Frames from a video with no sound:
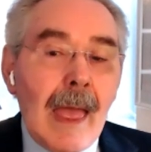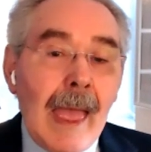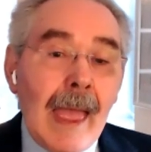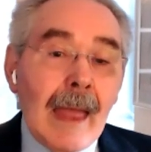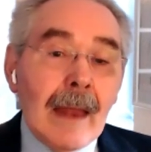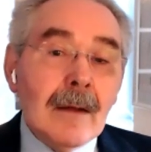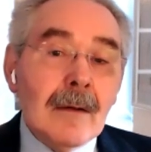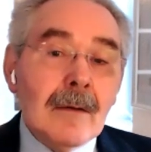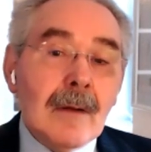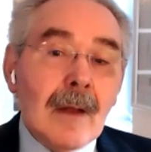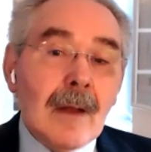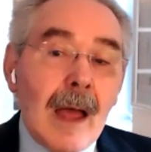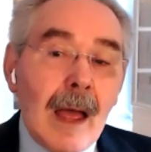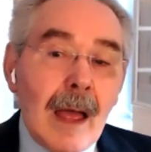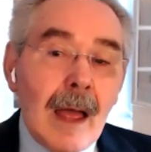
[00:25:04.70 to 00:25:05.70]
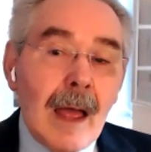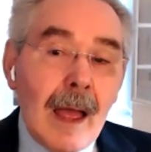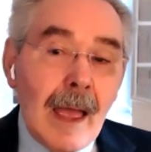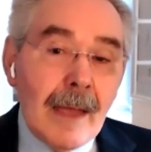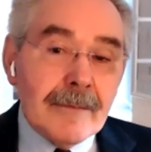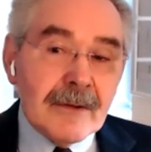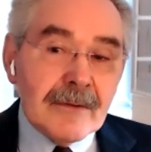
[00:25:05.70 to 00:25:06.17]
And
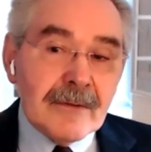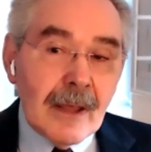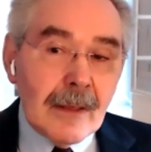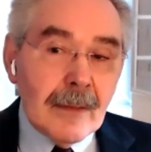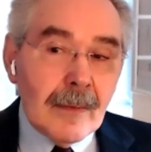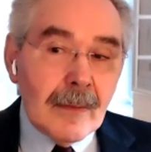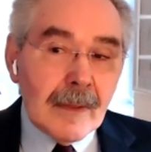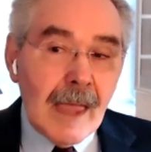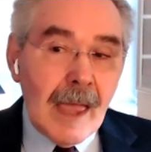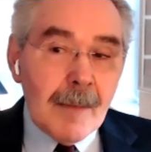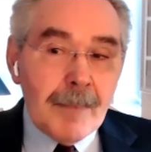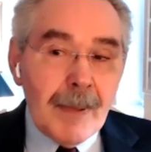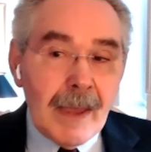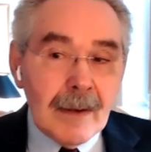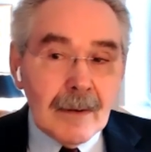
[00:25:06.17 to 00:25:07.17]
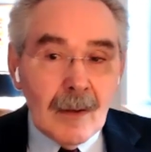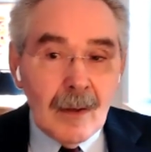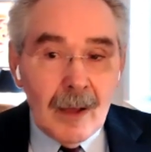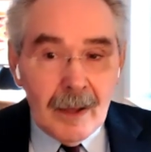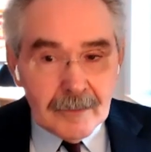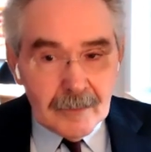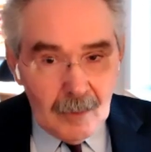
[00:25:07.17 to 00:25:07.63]
I have to say that the campaign,
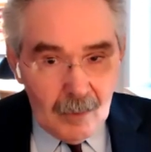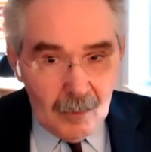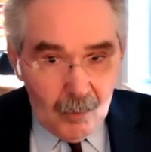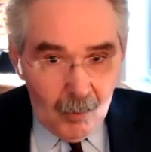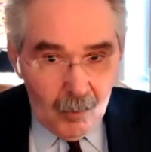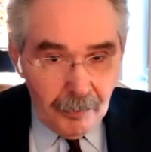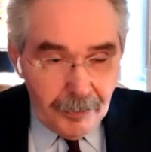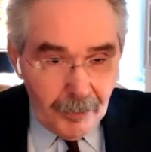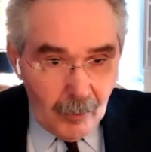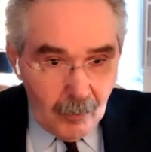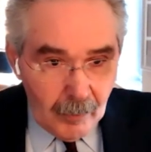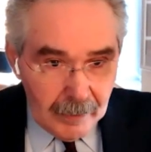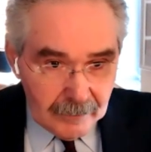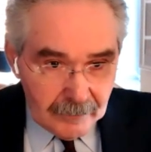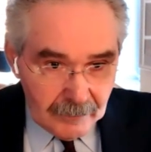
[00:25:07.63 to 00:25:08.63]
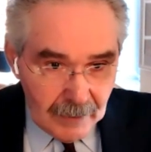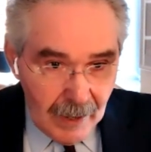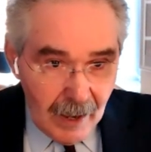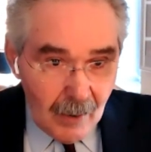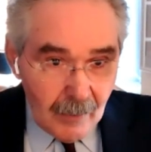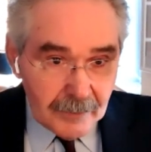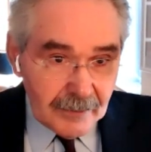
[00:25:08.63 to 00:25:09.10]
although it's
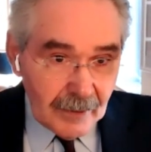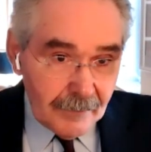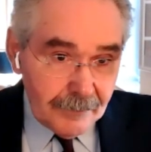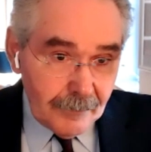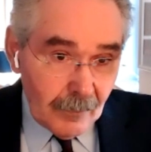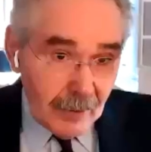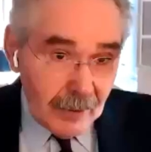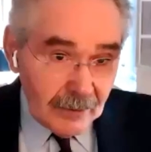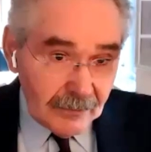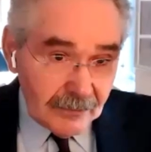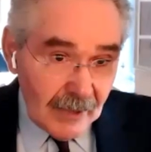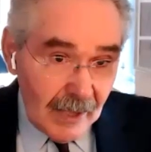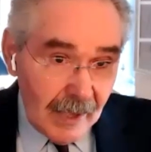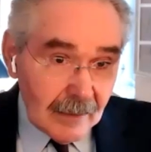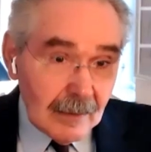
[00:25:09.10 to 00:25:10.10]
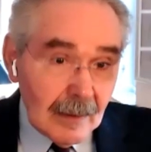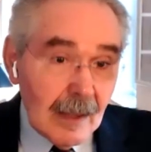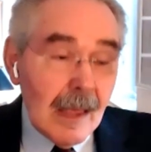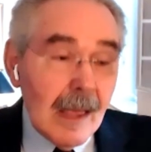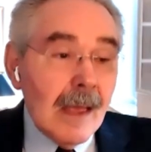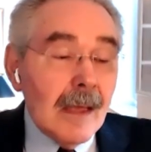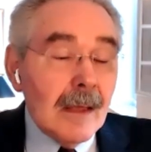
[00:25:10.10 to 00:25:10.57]
now, as I've already said,
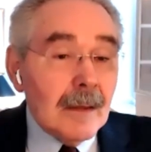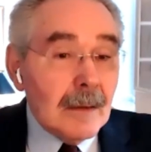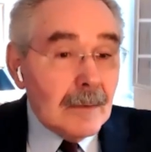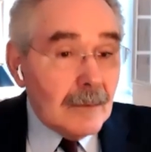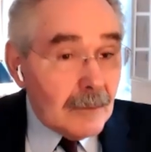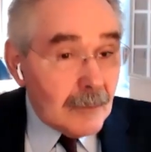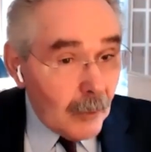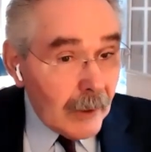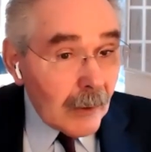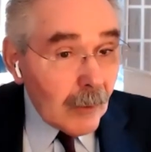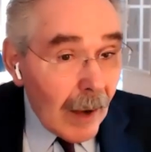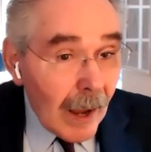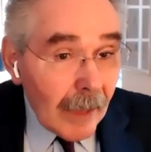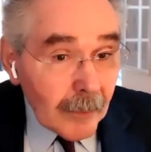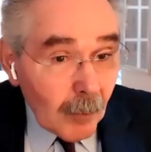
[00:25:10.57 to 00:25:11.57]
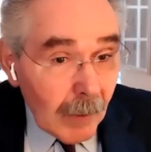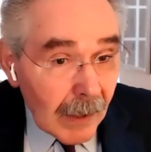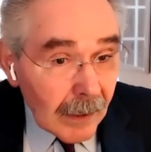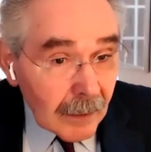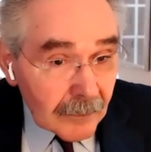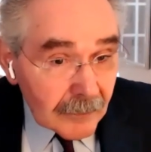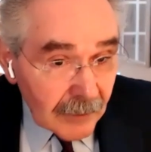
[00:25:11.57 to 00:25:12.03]
doing rather
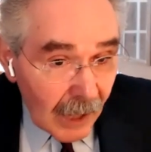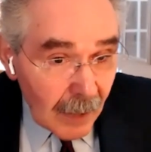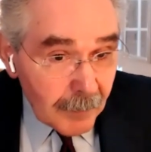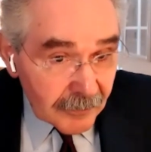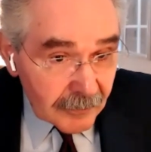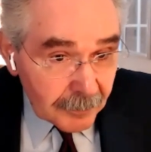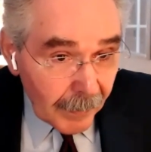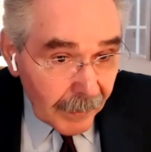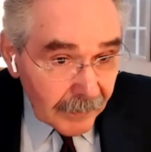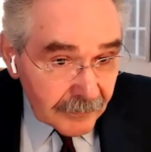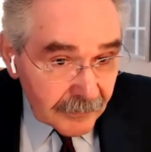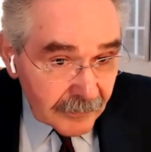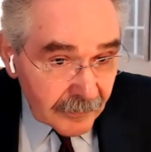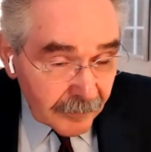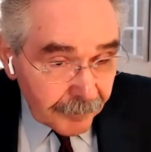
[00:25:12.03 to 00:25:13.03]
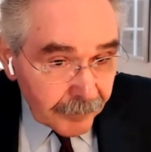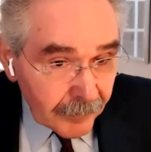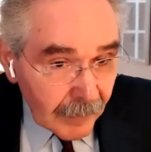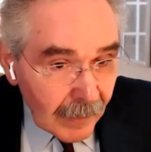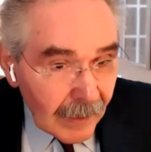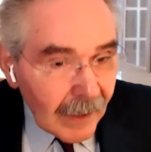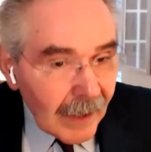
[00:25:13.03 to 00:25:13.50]
well in cyberspace,
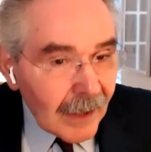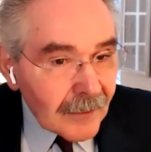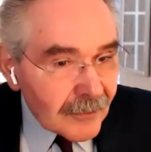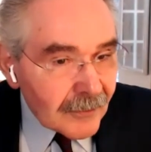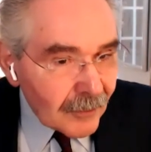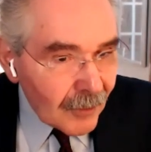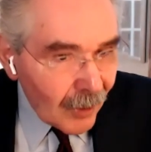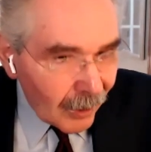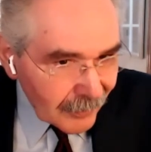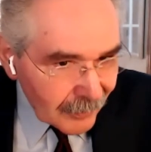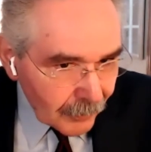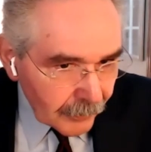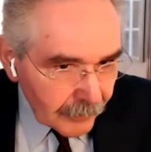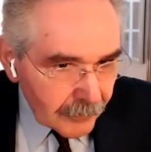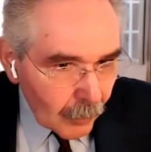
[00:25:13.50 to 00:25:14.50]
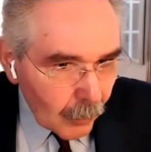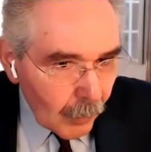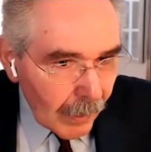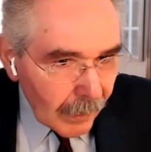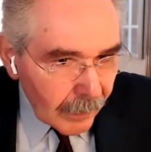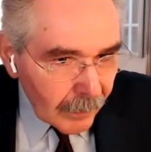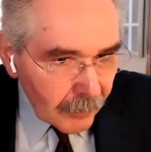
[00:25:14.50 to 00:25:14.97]
it's not doing so
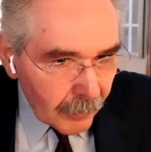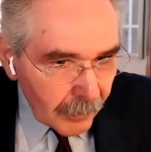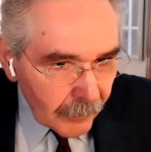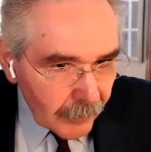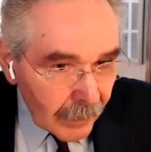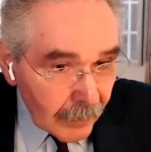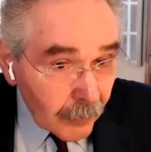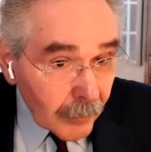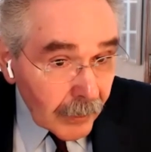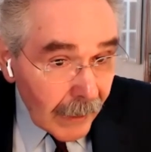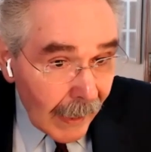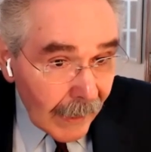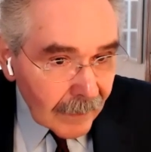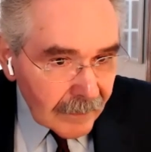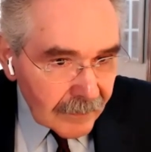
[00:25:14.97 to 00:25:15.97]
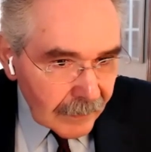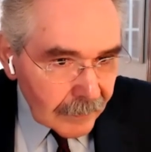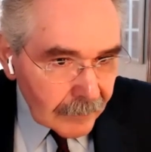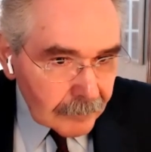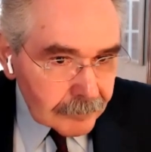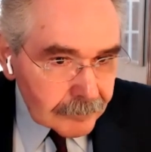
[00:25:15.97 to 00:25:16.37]
well in reality.